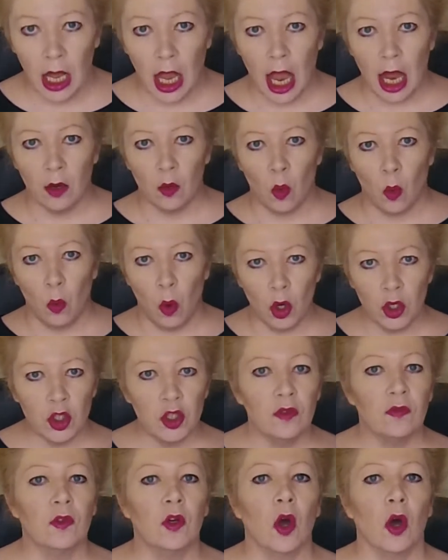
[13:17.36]
And what
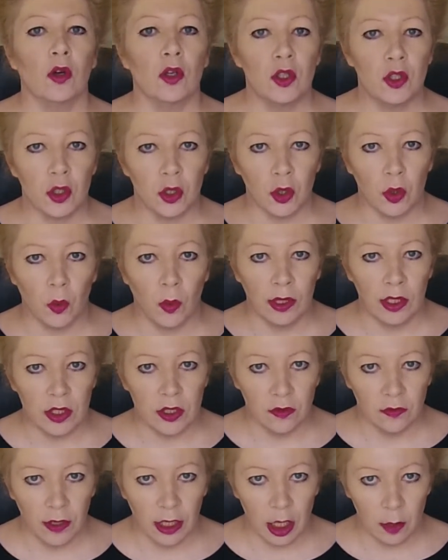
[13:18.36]
you've got to do when you're
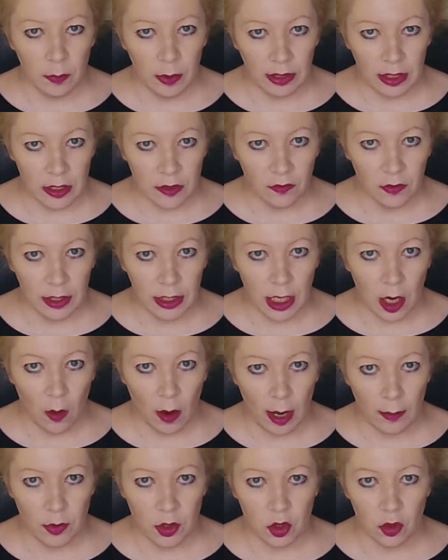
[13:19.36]
developing this video
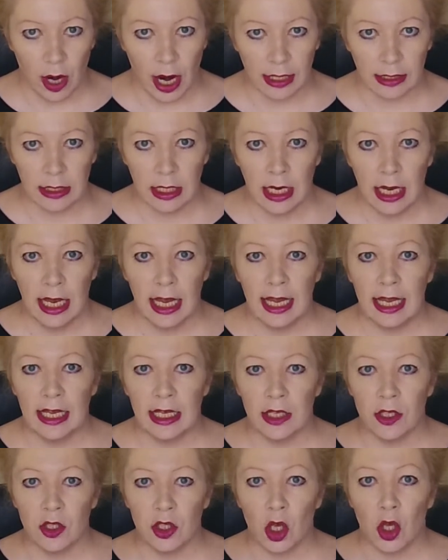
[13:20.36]
abstract
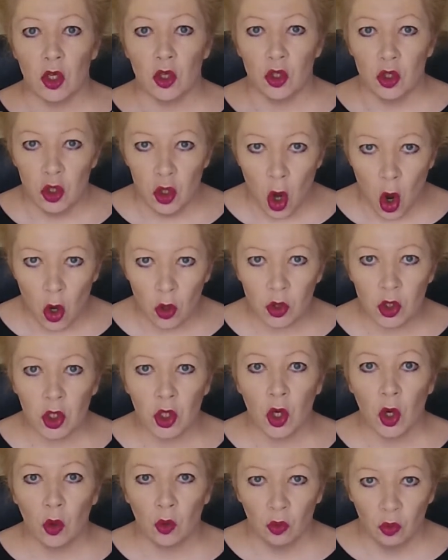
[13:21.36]
is
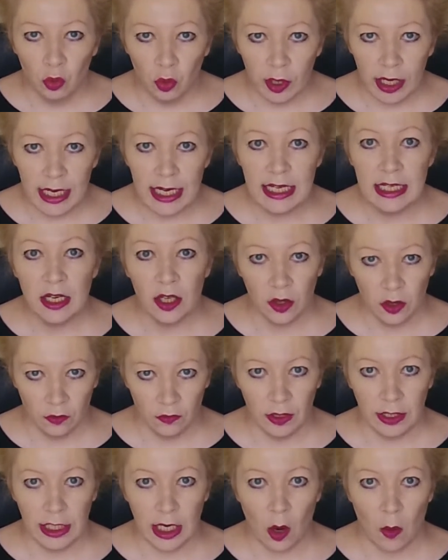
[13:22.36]
not read the
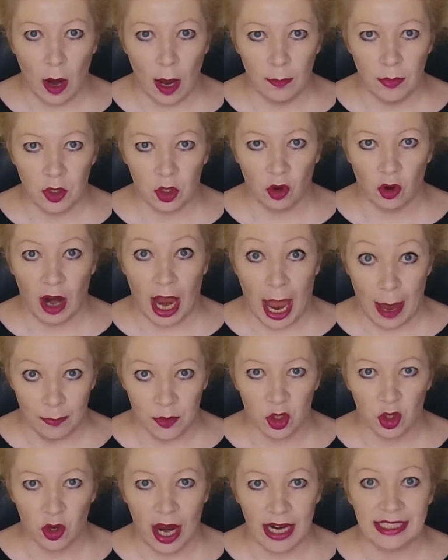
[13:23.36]
video
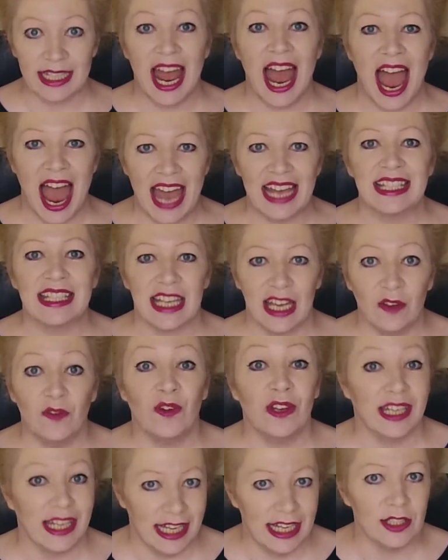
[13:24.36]
abstract as if
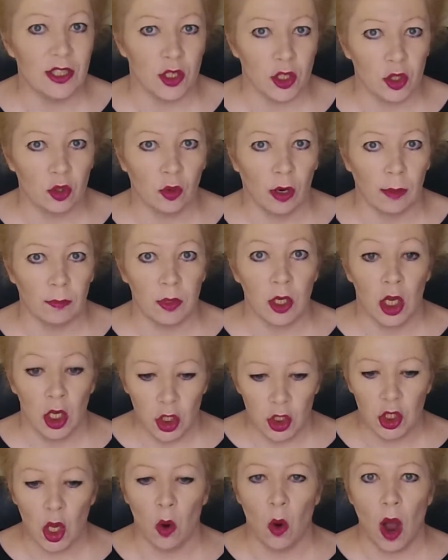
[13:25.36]
it is a script.
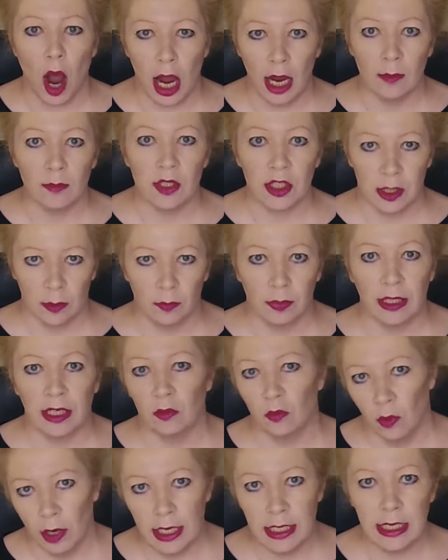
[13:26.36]
So I am simply
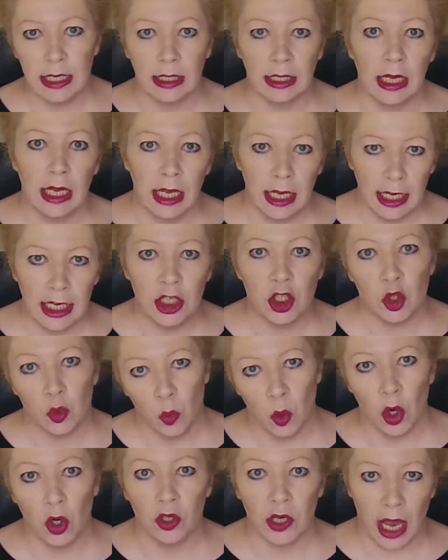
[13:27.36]
reading each
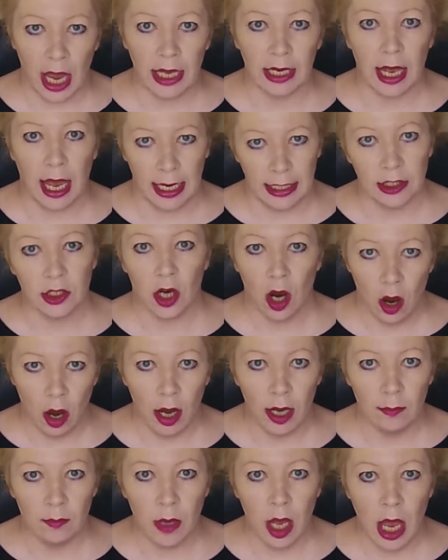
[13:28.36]
word at a
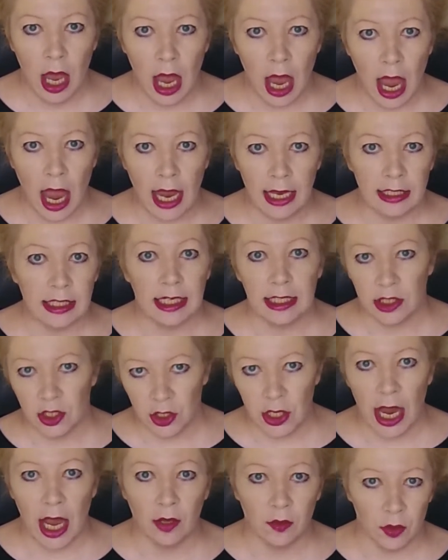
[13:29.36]
time, and it
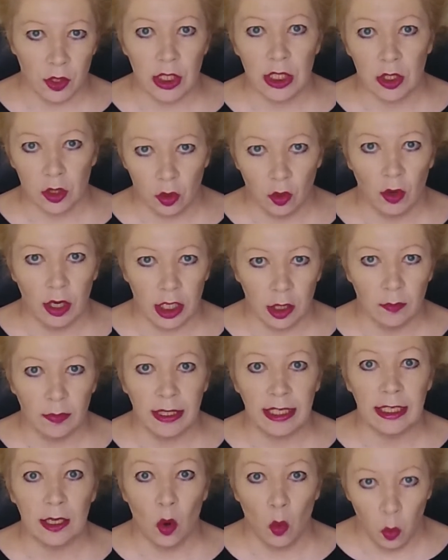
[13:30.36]
sounds
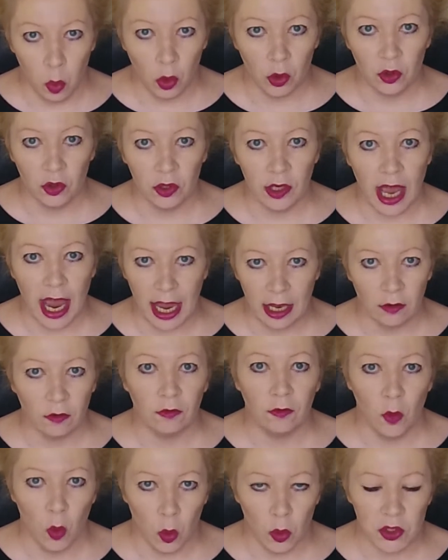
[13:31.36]
incredibly wooden and
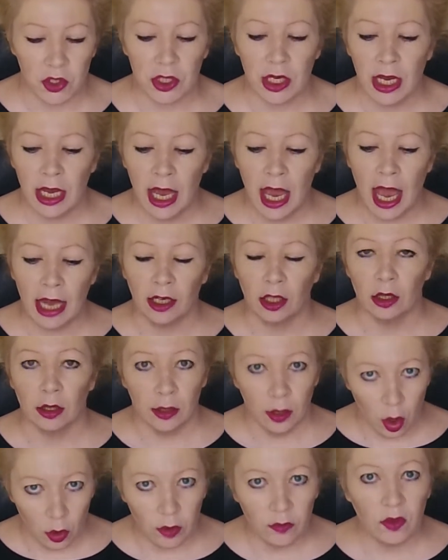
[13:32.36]
forced. And a
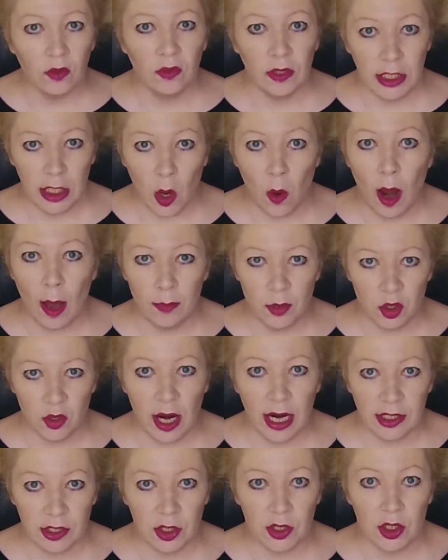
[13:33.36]
lot of the video
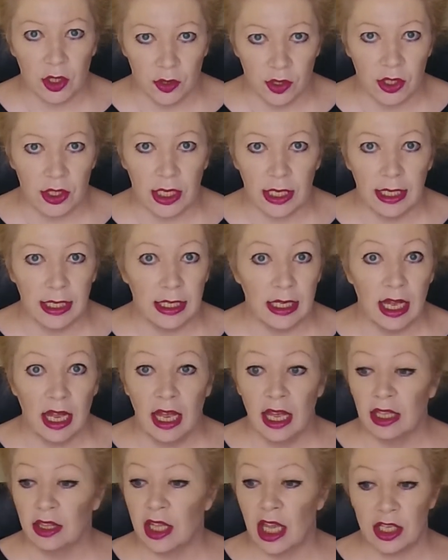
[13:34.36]
abstracts that you see,
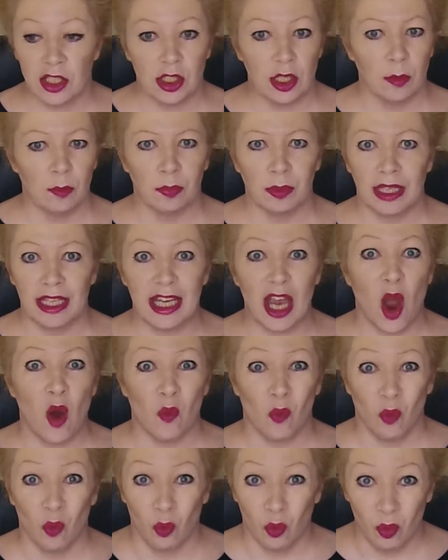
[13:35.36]
they're simply
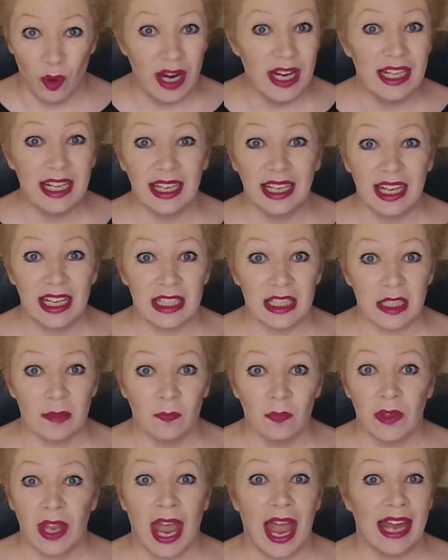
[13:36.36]
reading it
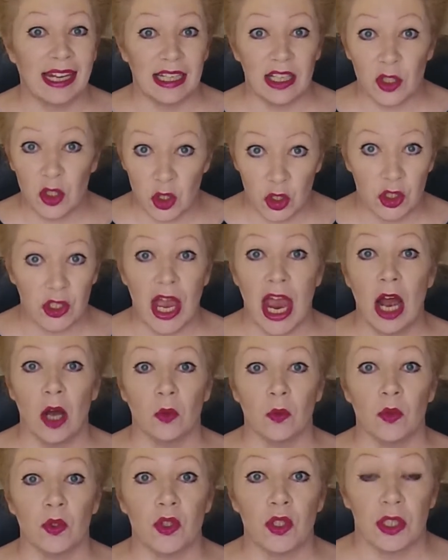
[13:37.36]
and it
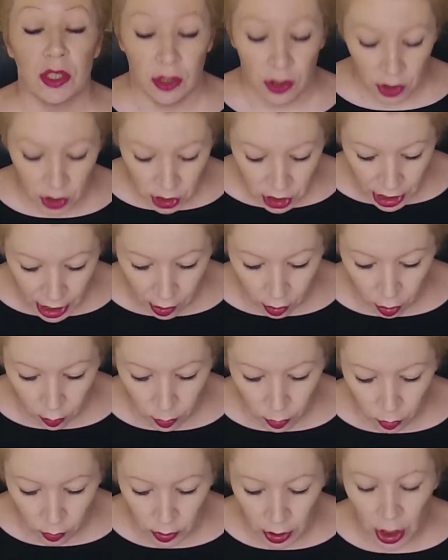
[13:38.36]
sounds
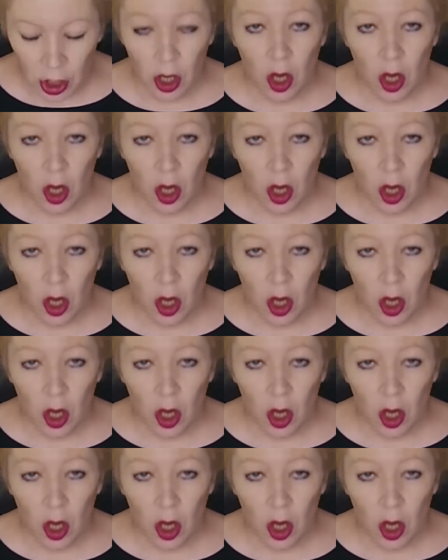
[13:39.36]
terrible.